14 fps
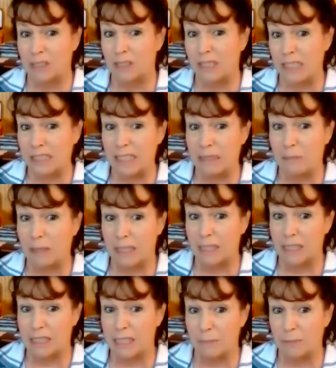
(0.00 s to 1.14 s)
You'd think they'd make an
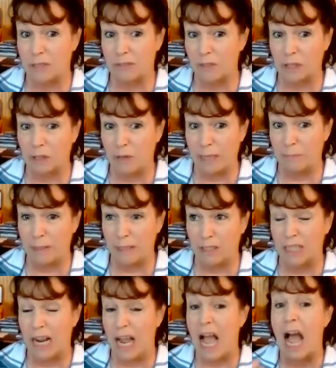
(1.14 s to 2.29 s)
exception for the grandparent.